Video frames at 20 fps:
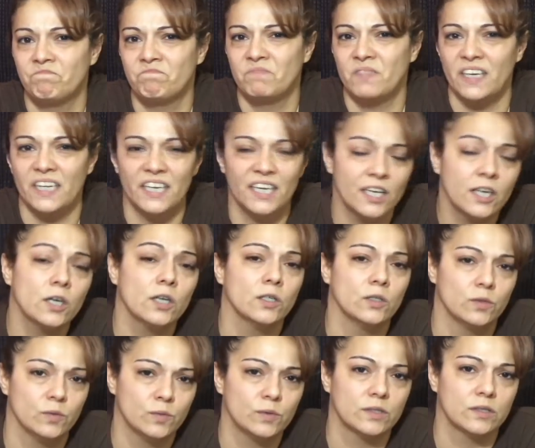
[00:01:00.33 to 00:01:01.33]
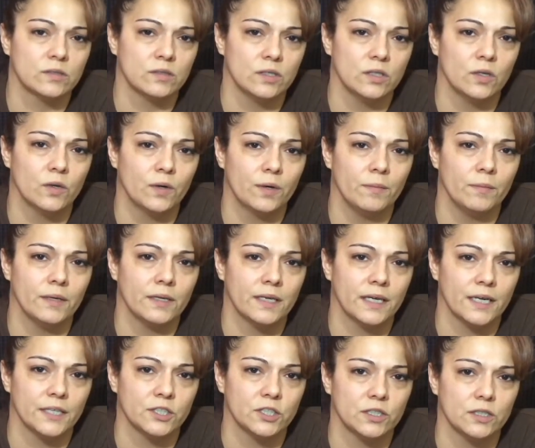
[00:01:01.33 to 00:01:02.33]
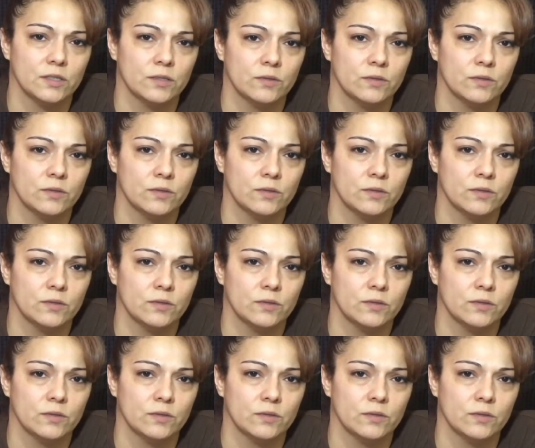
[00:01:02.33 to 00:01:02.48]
the interludes, you know what I mean, catchy.